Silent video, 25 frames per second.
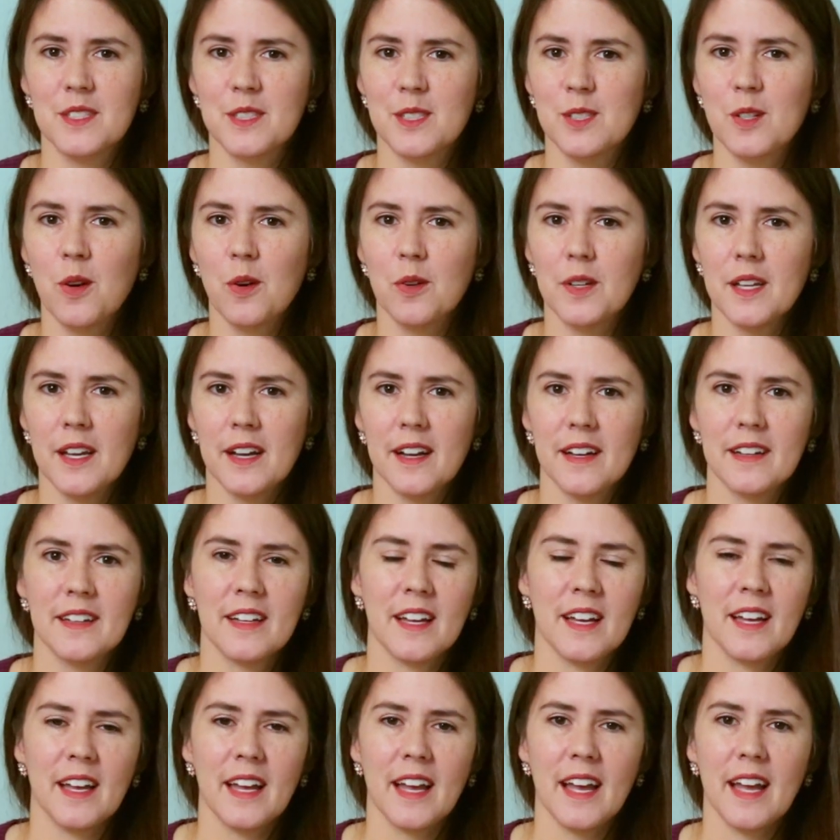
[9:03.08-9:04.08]
dystonia.
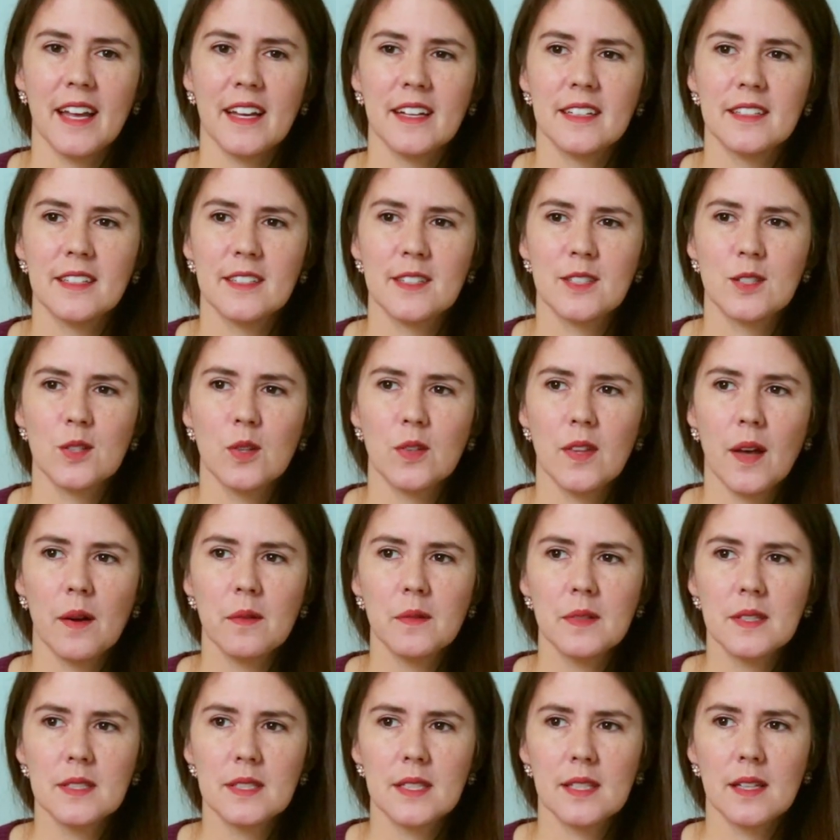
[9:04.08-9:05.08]
And so
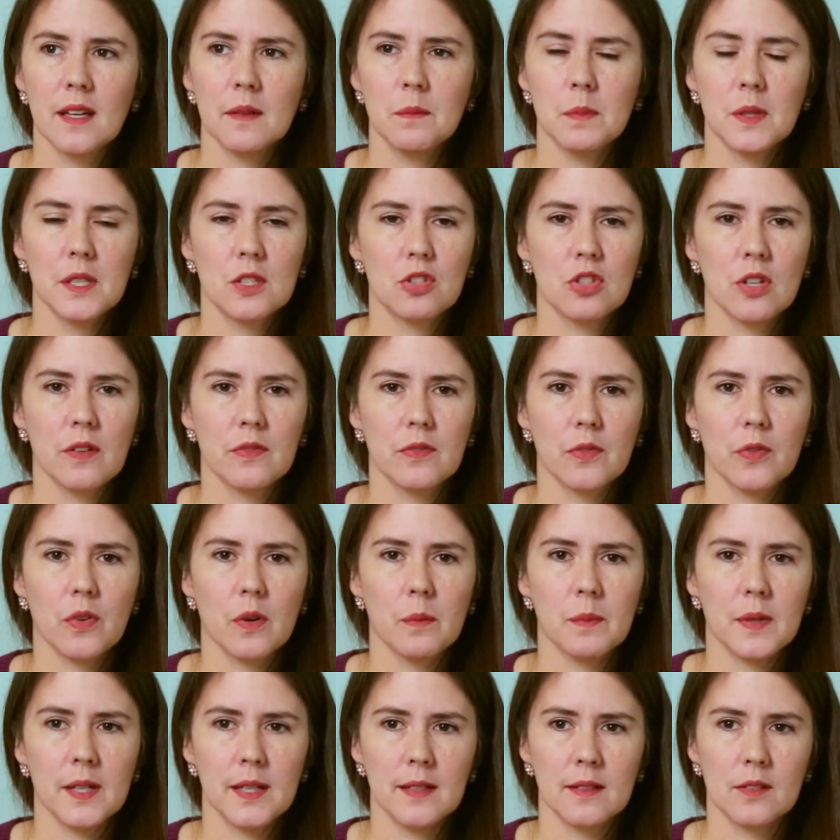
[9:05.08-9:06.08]
that was a big shift
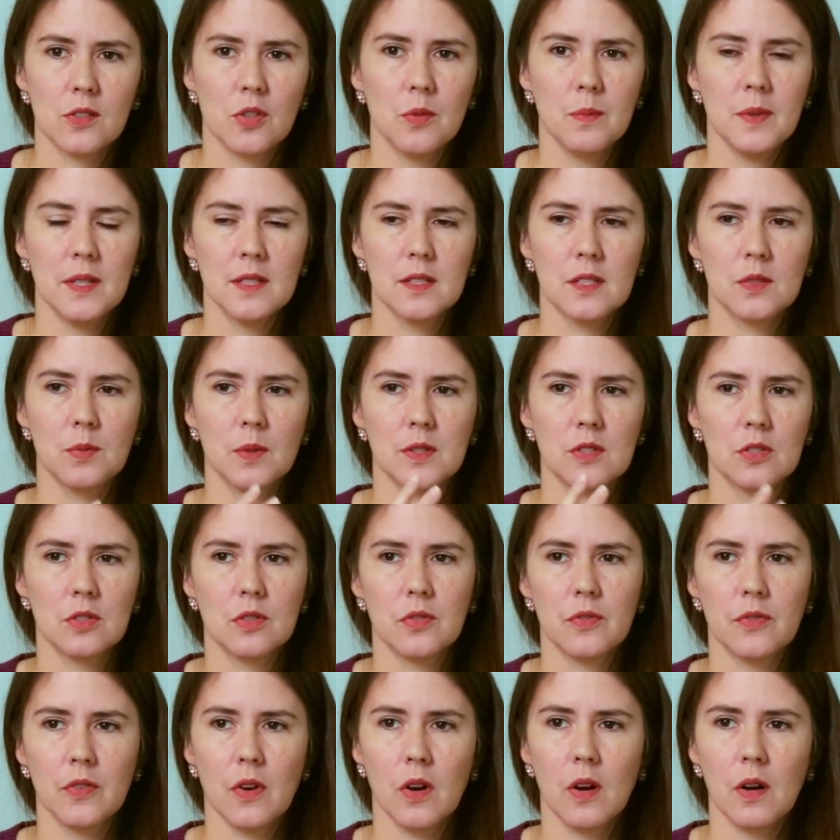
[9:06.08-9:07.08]
for me, to be
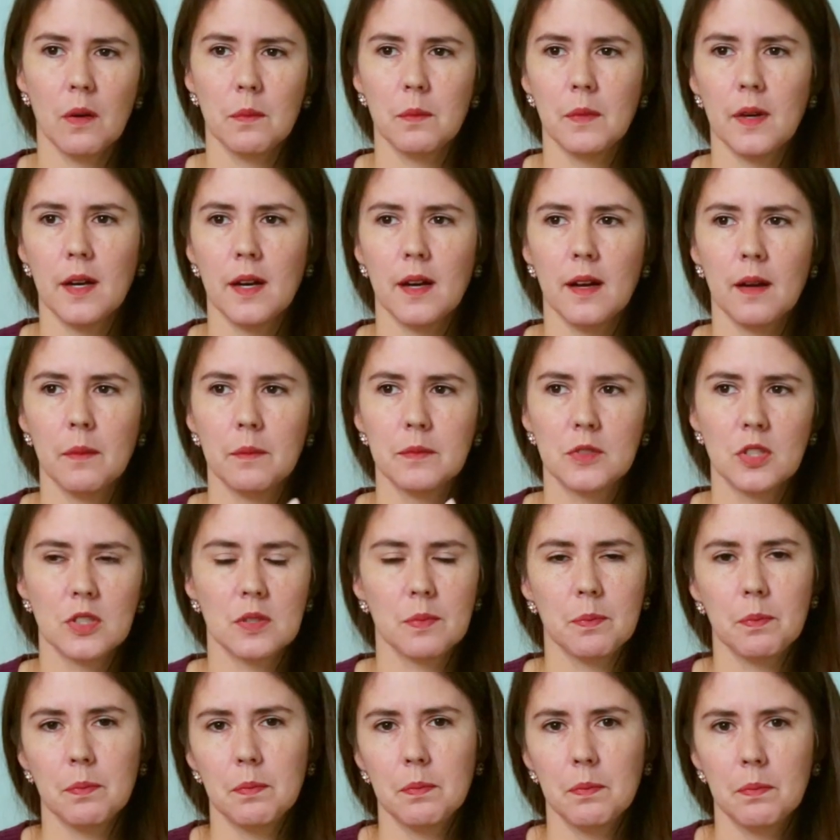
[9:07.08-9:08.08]
switched from
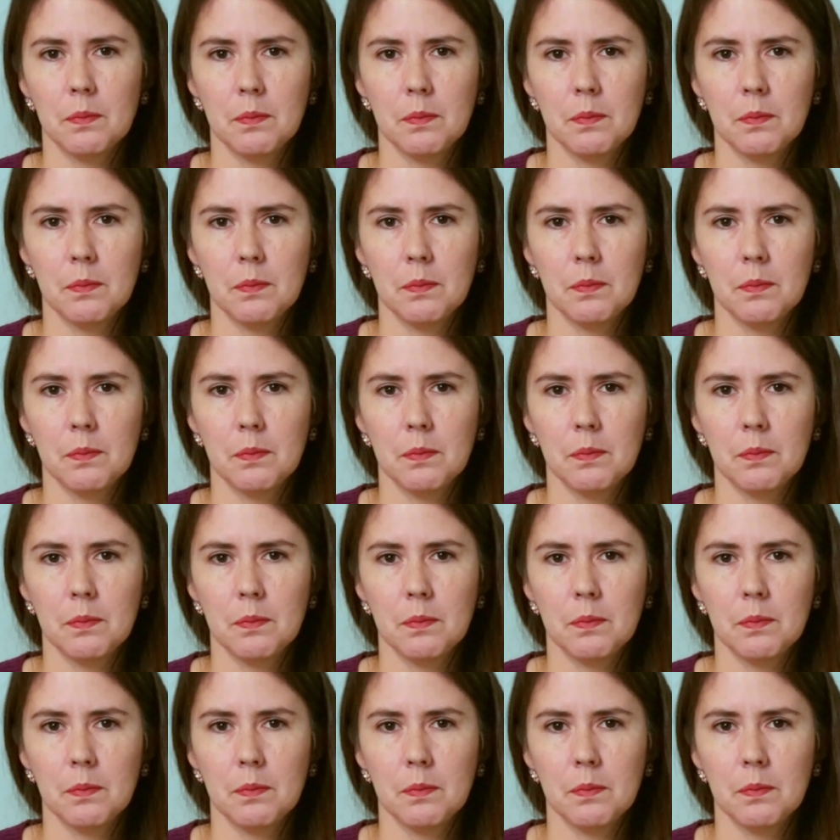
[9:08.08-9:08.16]
just